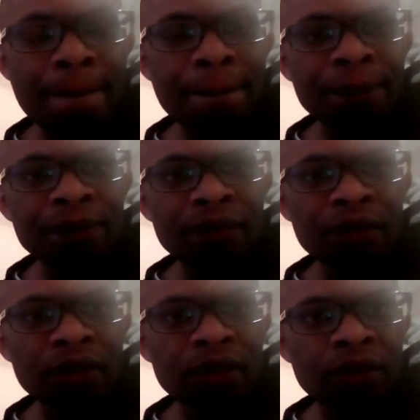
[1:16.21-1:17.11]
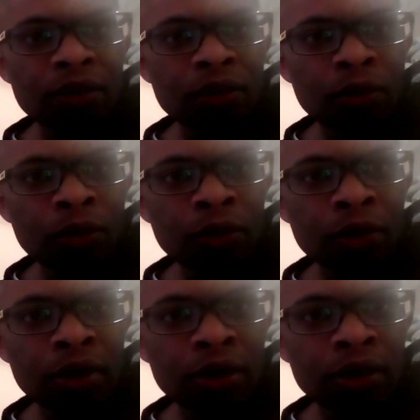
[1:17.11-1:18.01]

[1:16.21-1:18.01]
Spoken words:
Nothing is said.